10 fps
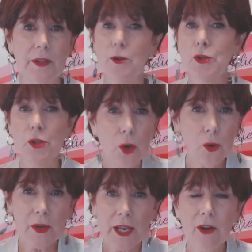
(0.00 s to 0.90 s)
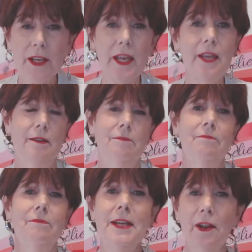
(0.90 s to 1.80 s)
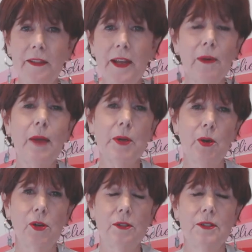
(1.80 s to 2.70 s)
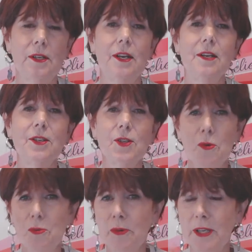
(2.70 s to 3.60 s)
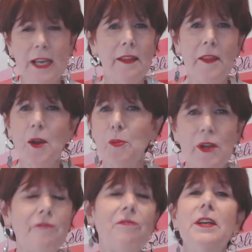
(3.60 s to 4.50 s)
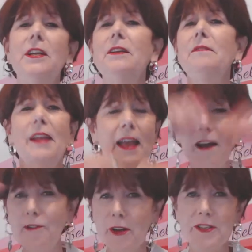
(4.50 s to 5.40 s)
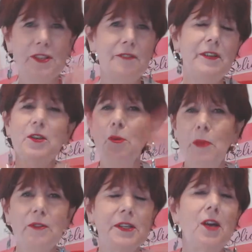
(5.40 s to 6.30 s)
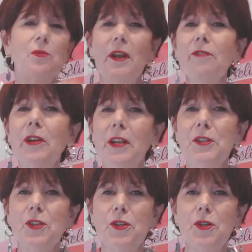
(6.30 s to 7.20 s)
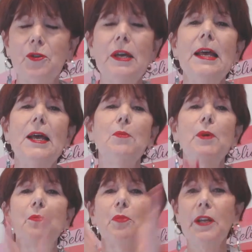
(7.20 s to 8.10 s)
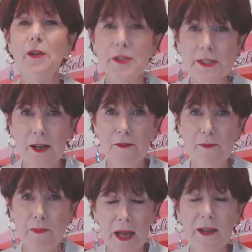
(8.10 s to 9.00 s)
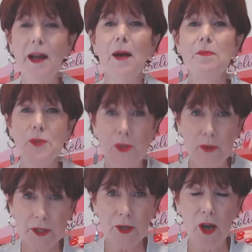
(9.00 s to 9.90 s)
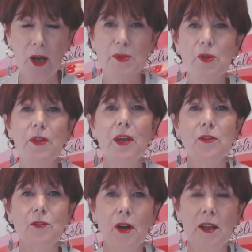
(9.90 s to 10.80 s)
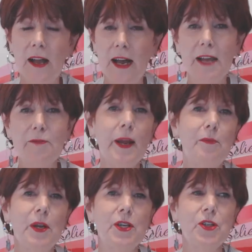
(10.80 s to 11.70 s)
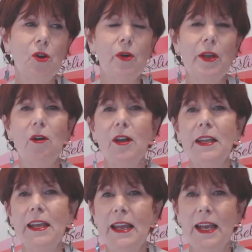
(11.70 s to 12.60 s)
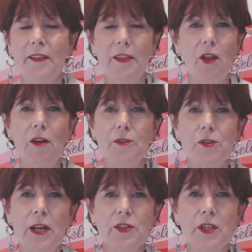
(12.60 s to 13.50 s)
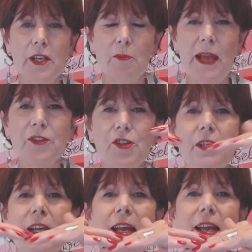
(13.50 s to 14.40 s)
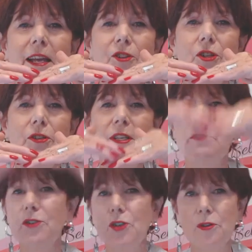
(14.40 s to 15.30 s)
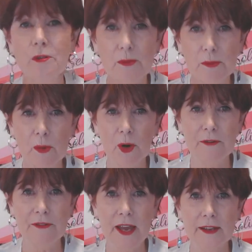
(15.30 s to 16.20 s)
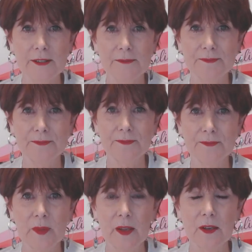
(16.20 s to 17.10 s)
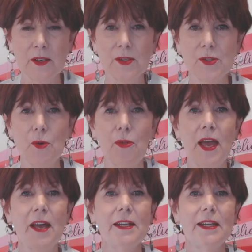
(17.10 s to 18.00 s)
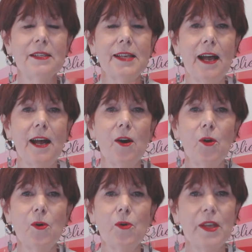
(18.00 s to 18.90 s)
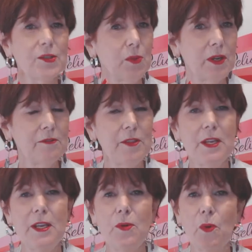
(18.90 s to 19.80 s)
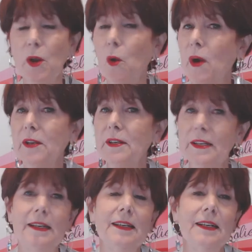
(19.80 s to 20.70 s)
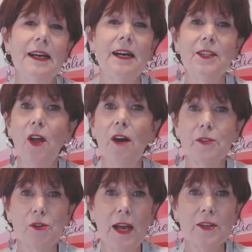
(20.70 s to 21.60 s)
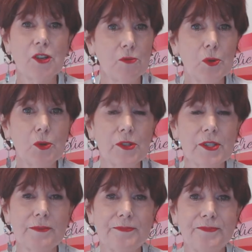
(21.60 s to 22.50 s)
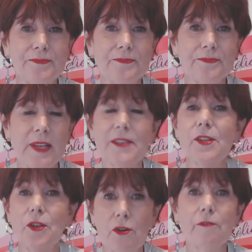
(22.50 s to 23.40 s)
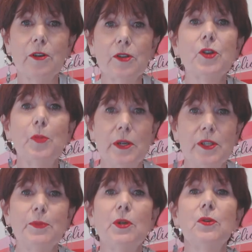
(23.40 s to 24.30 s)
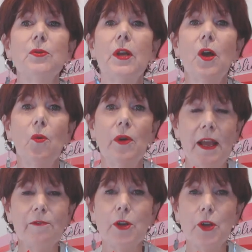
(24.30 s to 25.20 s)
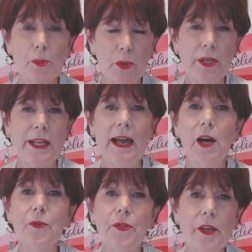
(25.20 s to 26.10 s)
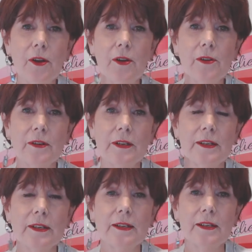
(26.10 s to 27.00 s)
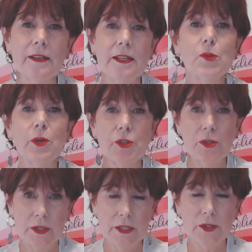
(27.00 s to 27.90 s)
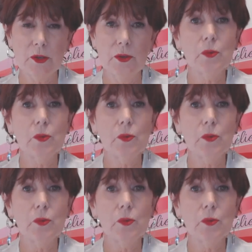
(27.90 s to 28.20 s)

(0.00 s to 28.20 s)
There's no carrot cake down in that rabbit hole. So get in there briefly, have your hissy fit, your meltdown, whatever you need to do, but bring yourself back up to the top so that you've got a high vibration going on and the Law of Attraction can match it and just gives you more of that. So that is how, that's one of the 101 Law of Attraction rules. That's a universal principle. Whatever you're putting out there is what is